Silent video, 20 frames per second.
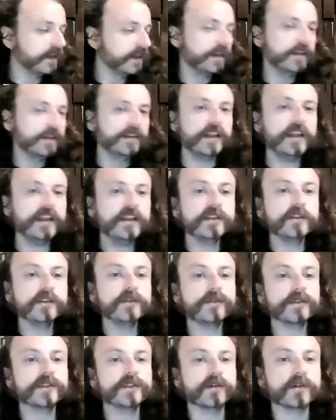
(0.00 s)
Thank you
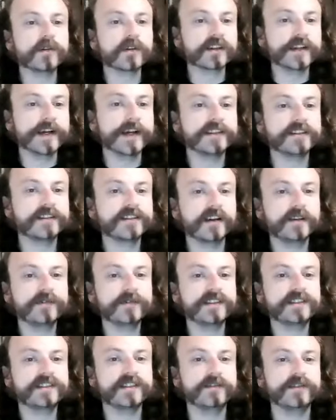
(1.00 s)
for the organizers of
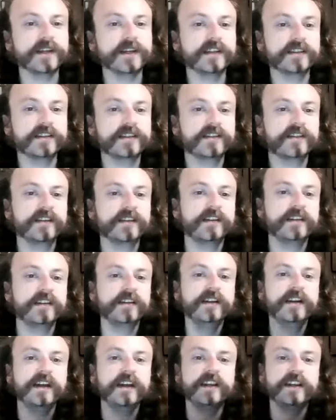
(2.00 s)
this event
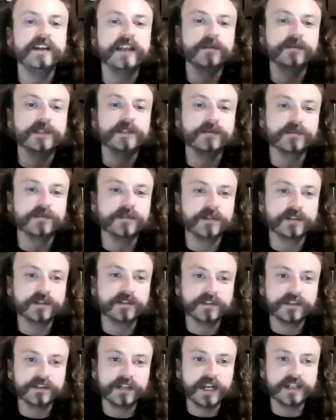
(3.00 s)
and that we
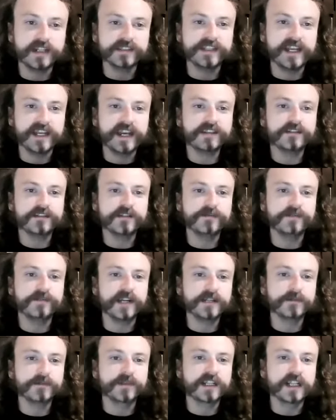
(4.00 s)
will not gather in
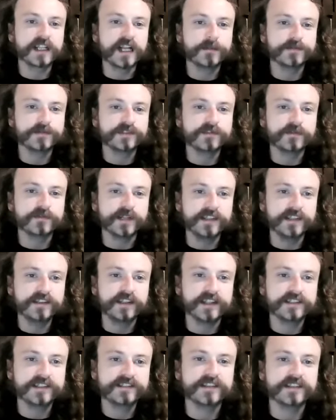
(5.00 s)
vain but accomplish great
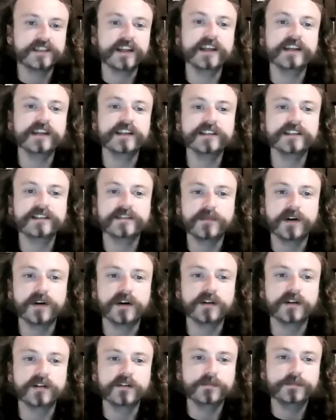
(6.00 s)
things today and
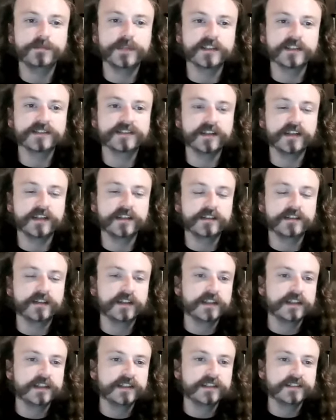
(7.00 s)
tomorrow, Bell said.
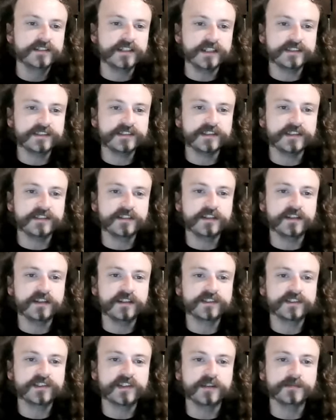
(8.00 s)
State
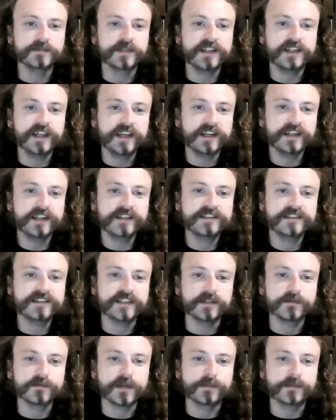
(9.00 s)
Senator Sean McCann,
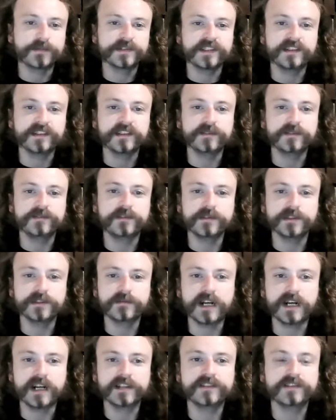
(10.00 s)
State Representative Julie
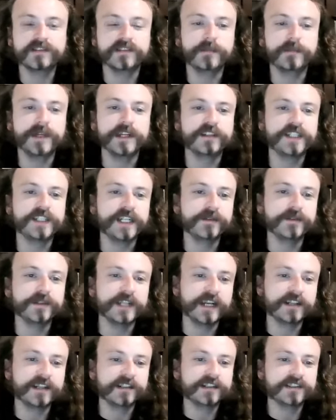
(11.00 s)
Rogers, and Mayor David
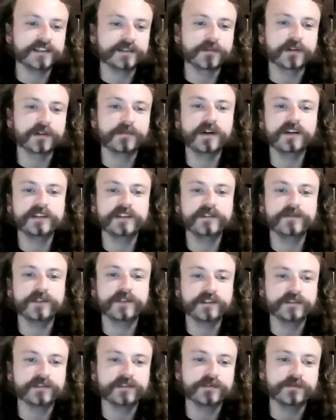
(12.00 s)
Anderson were among the
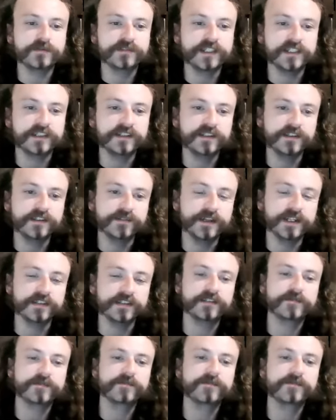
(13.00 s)
officials who attended the event.